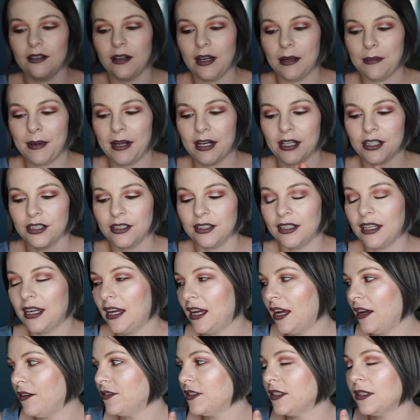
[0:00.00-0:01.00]
I
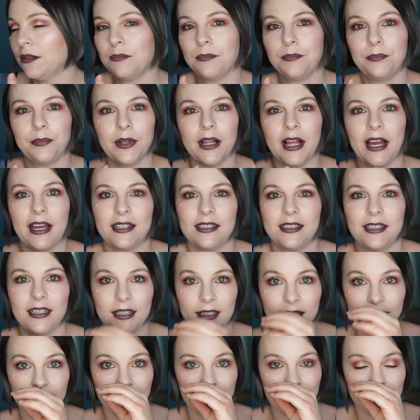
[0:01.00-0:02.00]
have some
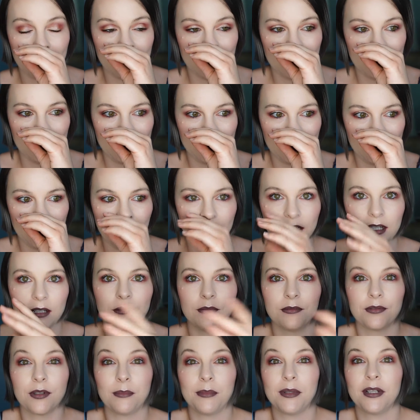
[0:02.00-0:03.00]
plastic here
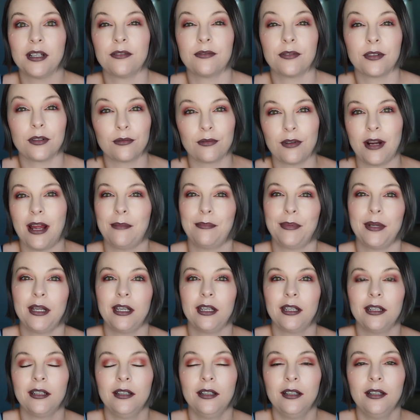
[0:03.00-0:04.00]
from a different
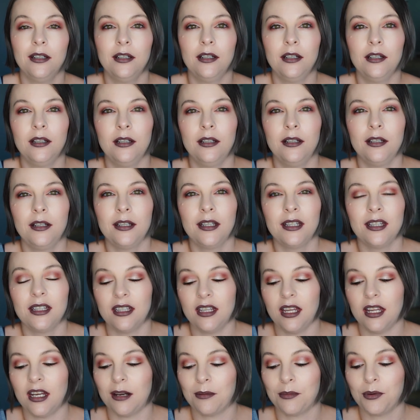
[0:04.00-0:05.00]
wrapping,
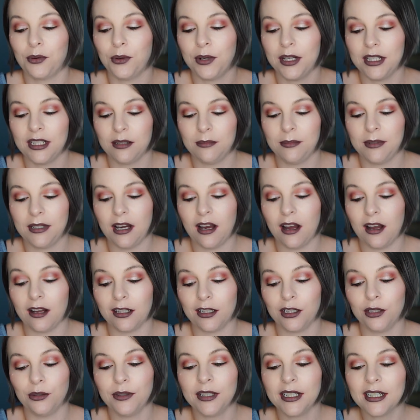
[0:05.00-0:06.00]
and I'm going to be hot
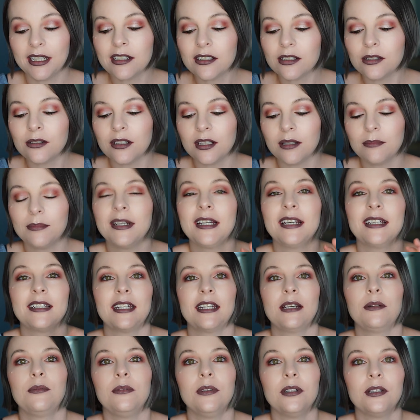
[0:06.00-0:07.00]
gluing it to it because
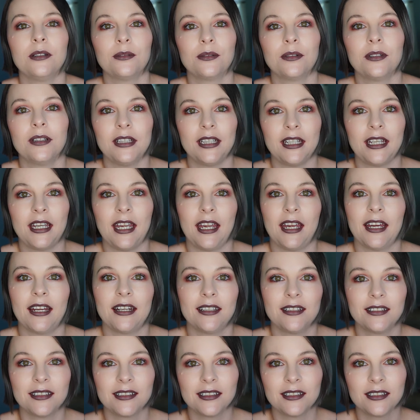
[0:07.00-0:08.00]
I literally
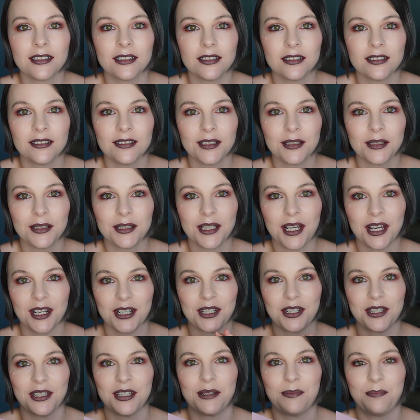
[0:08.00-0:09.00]
can't
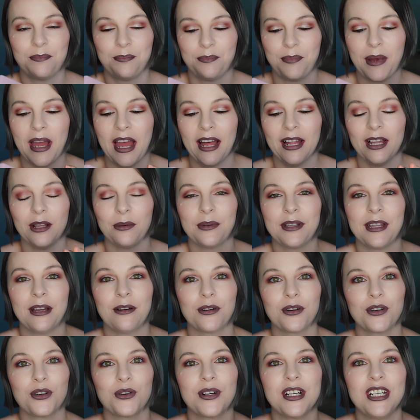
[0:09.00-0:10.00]
touch this palette
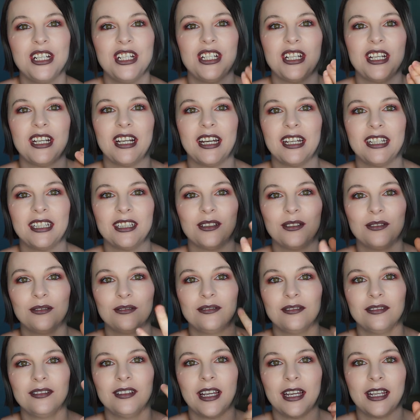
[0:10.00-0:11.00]
without cringing. I
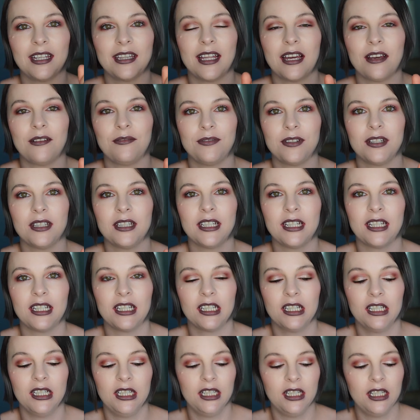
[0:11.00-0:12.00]
don't like that
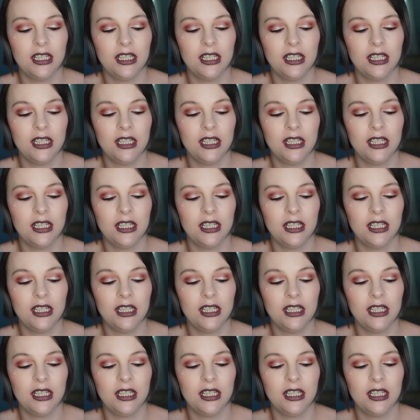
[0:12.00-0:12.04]
feeling.